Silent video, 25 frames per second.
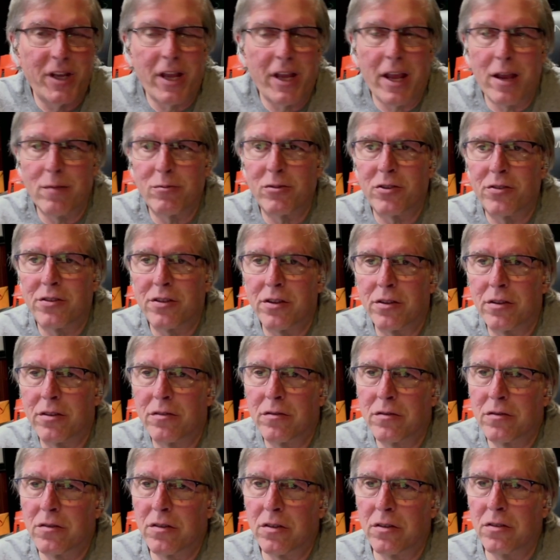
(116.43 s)
be able
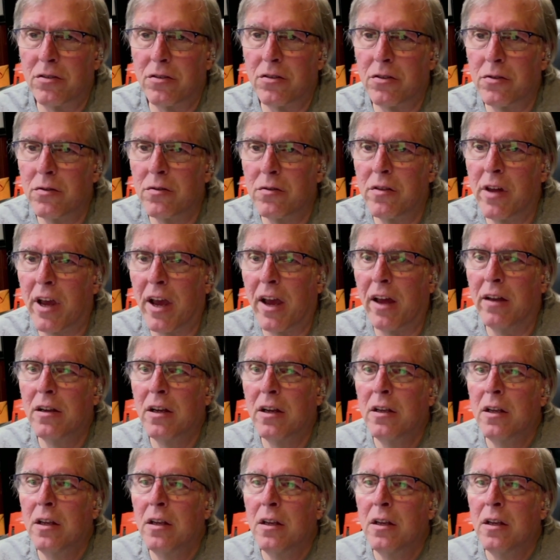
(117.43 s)
to do that.